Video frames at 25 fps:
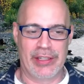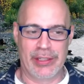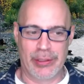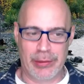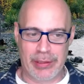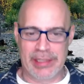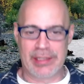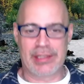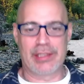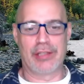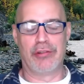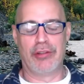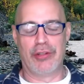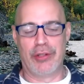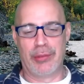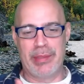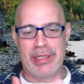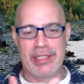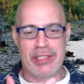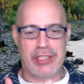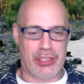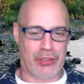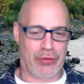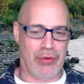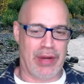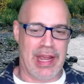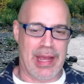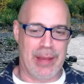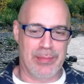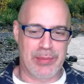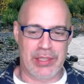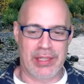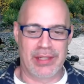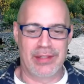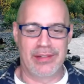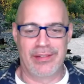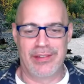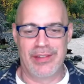He'll get the little bitty
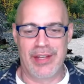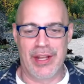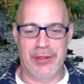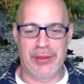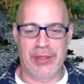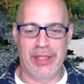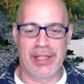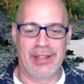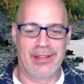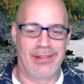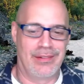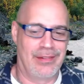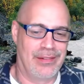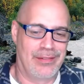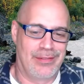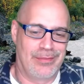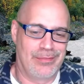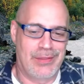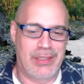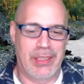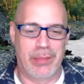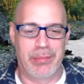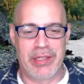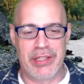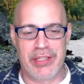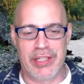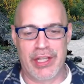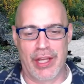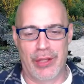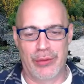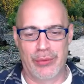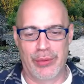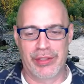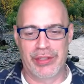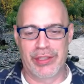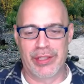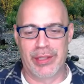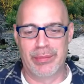scraps that nothing can be
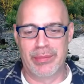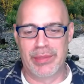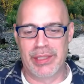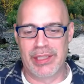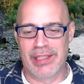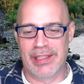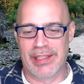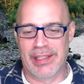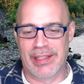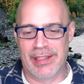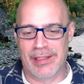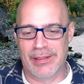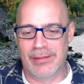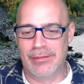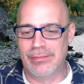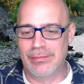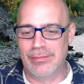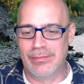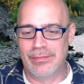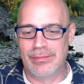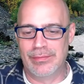done with them, you know.